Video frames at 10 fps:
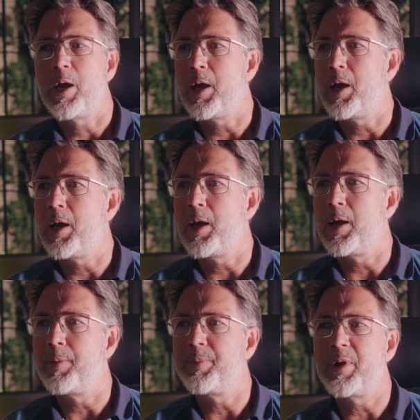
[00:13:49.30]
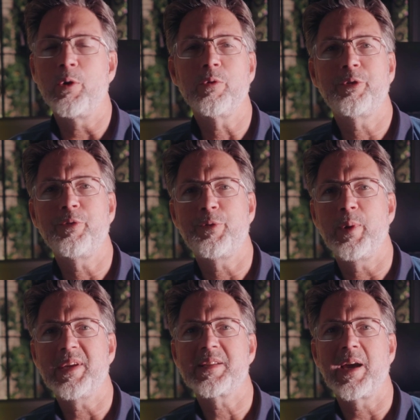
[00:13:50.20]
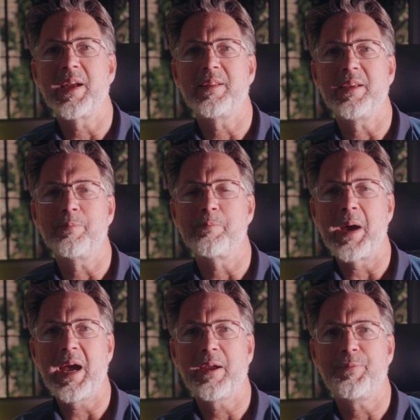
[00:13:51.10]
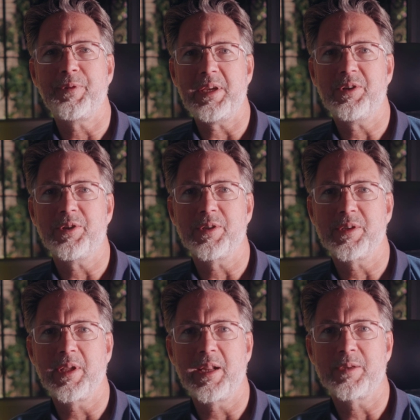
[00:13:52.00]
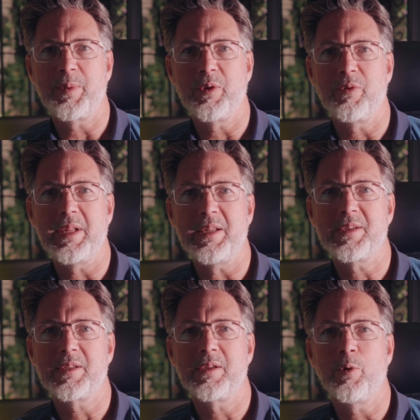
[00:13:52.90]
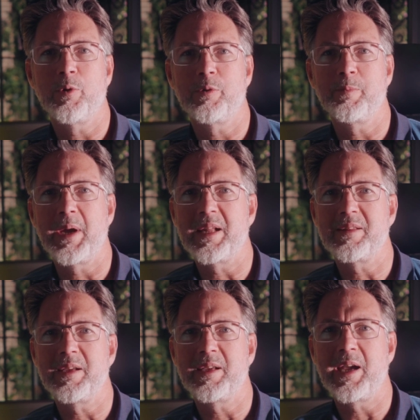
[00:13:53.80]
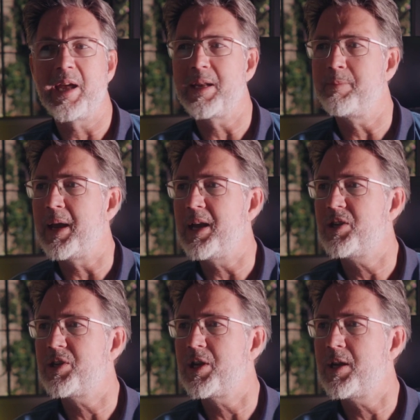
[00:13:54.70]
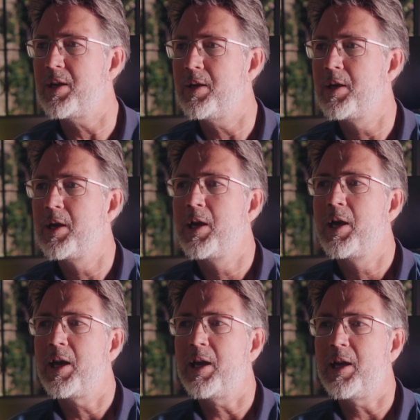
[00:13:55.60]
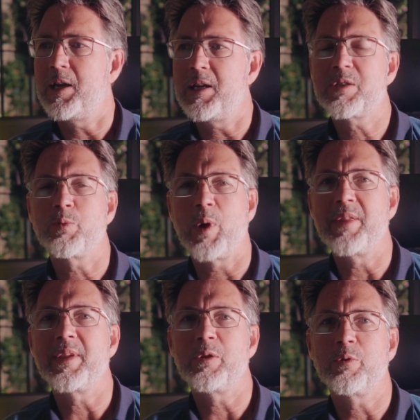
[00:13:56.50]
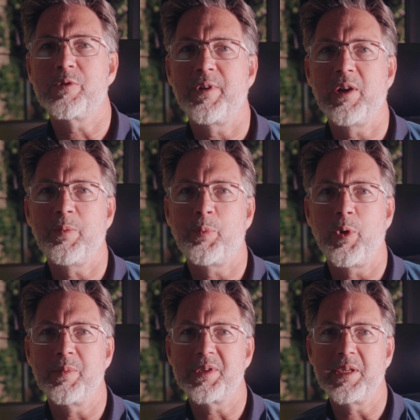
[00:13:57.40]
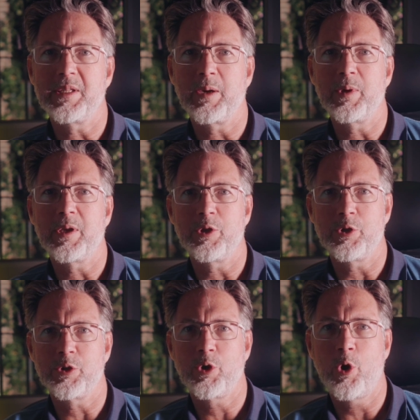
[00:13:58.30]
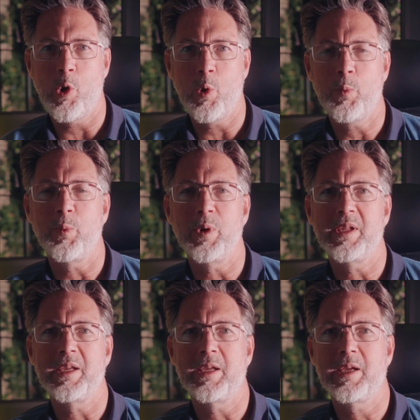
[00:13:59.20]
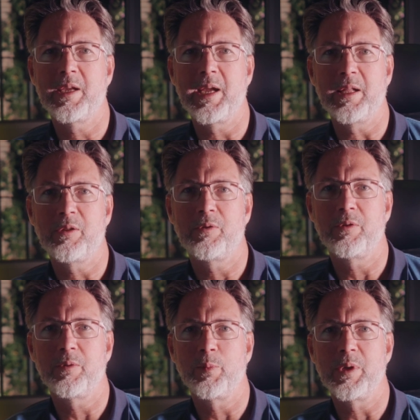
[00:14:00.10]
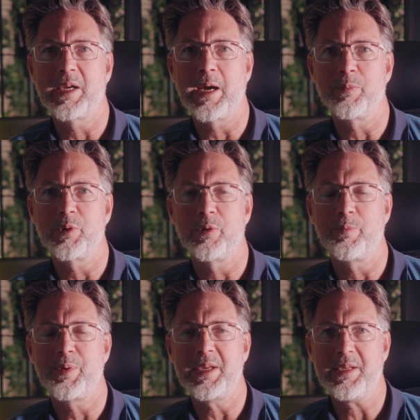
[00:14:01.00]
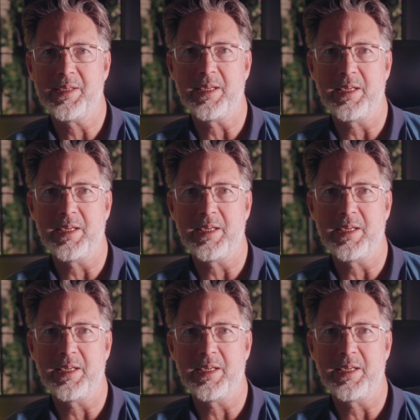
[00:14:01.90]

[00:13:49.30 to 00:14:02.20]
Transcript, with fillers: Um, there are also a few exciting Mac features that has been released. Automatic animation uh, is one that looks very promising that we can just hope will get will come to the PC